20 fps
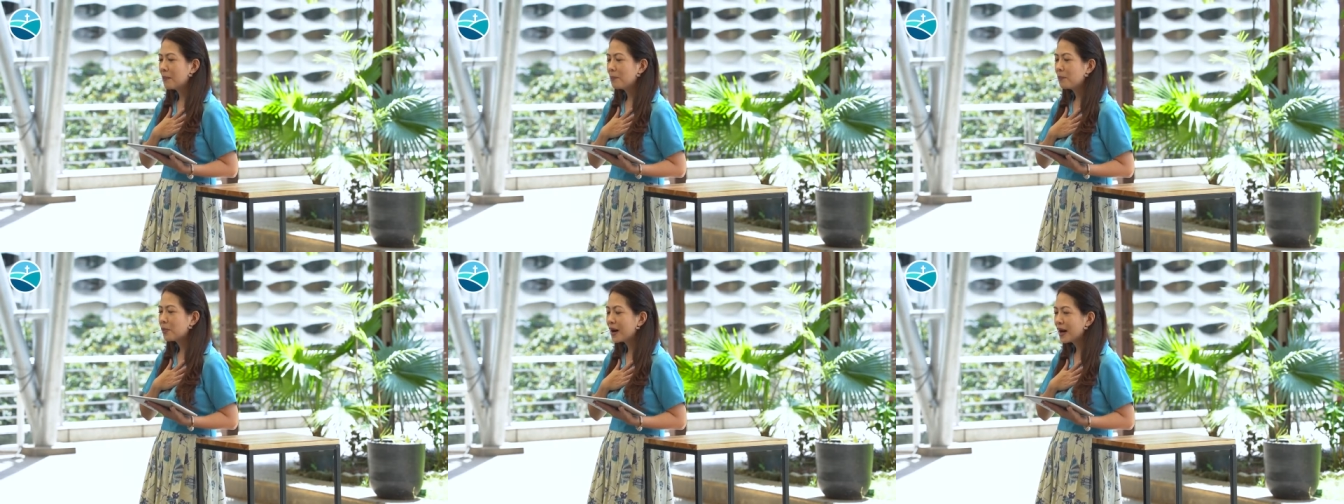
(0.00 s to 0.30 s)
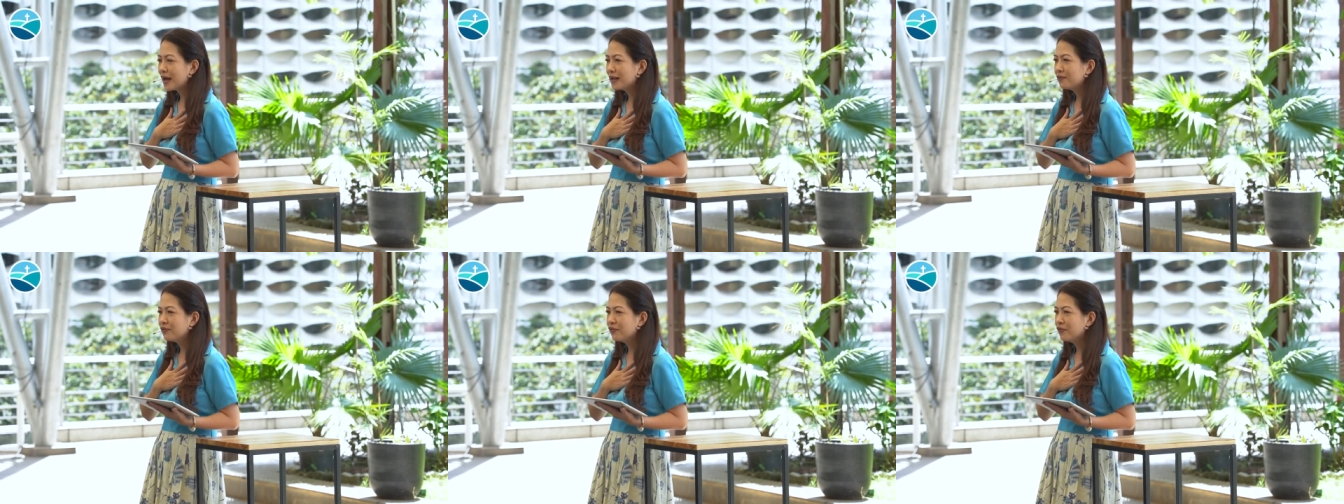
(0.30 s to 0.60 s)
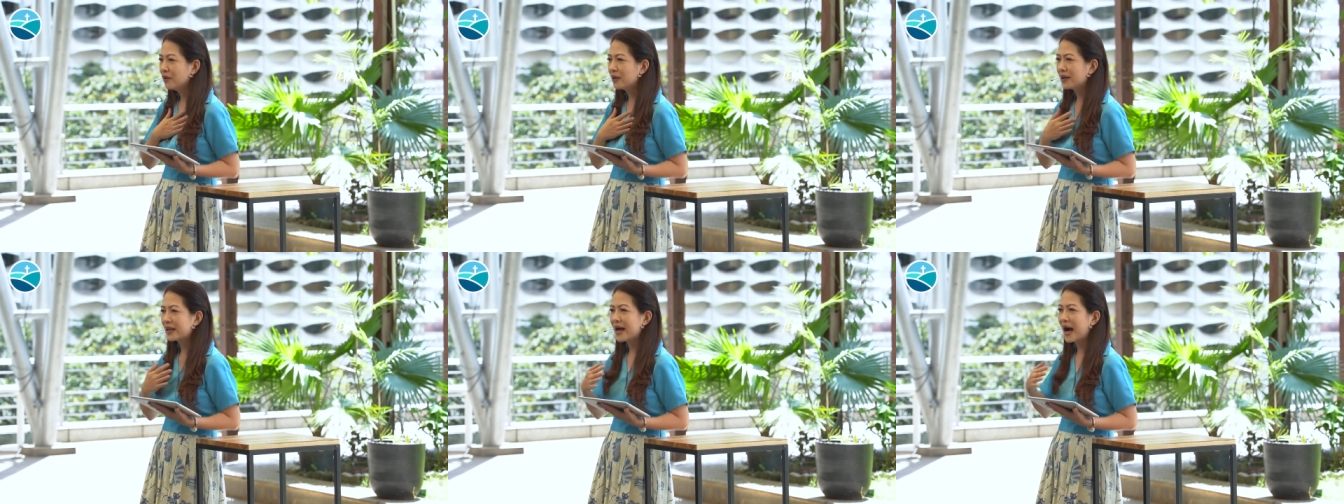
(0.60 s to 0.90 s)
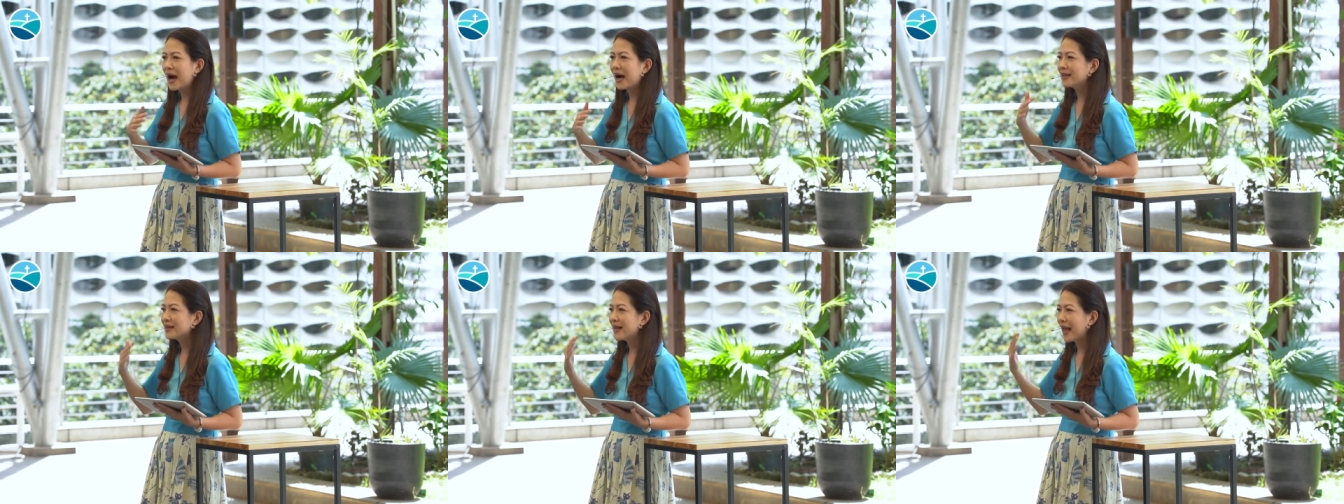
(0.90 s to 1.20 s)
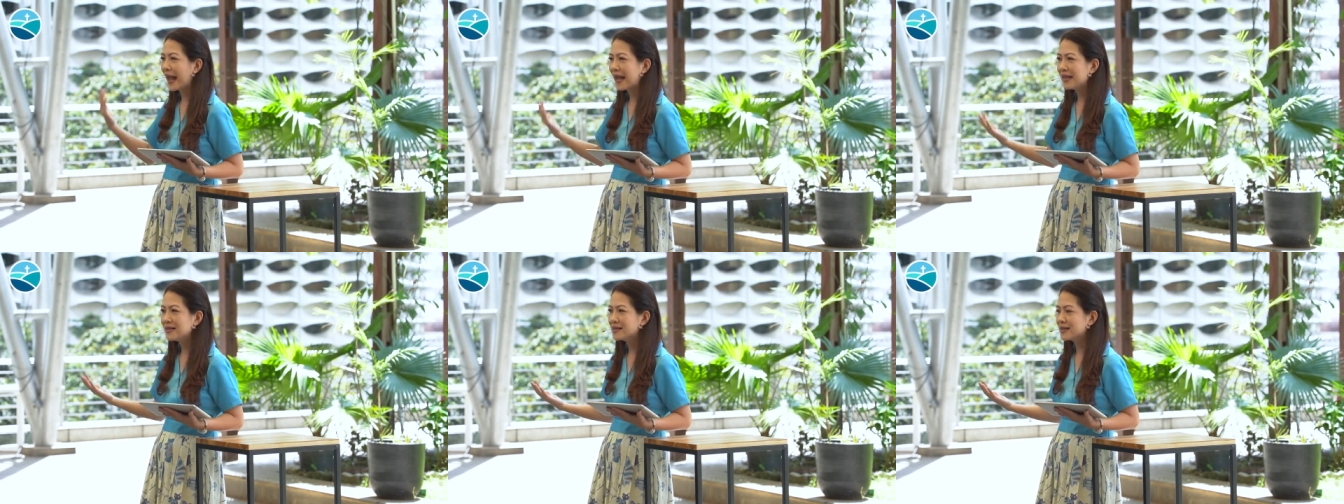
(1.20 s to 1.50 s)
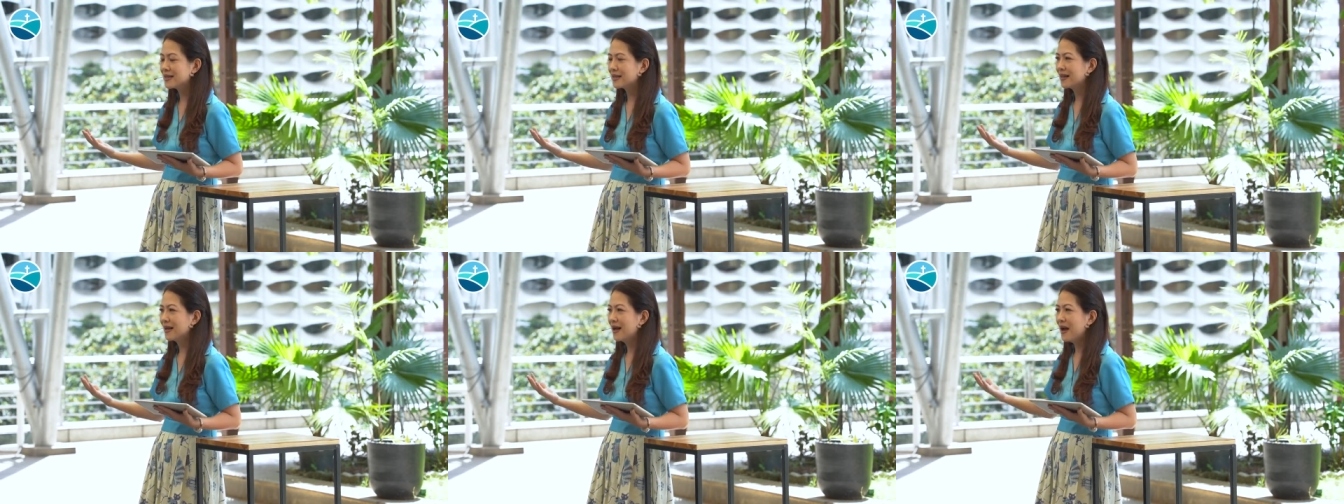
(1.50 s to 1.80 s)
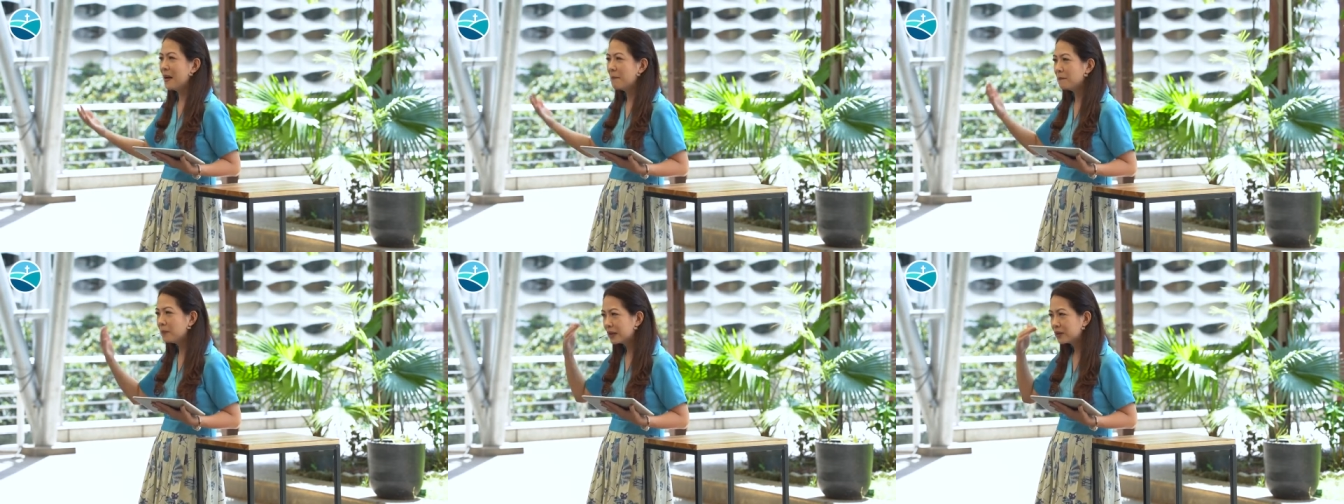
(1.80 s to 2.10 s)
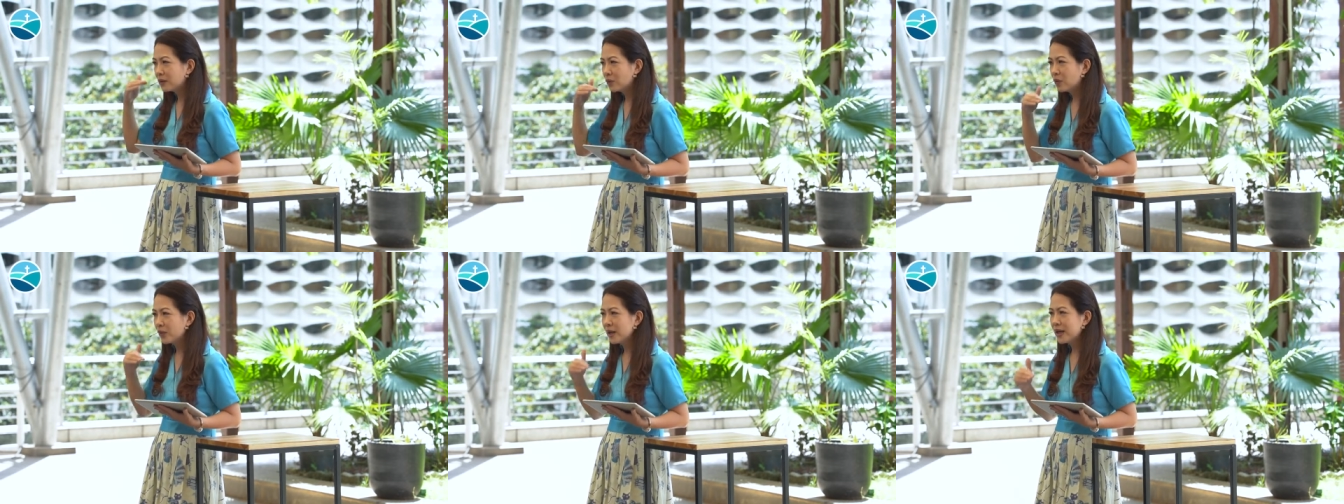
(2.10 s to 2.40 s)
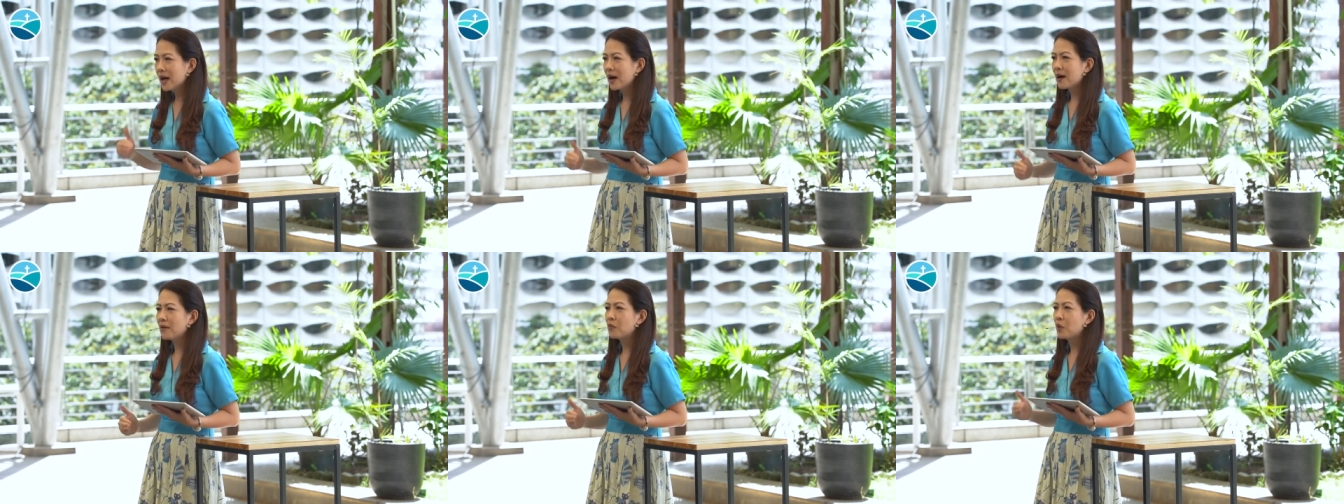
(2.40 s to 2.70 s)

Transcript: prideful, God hates it. But we,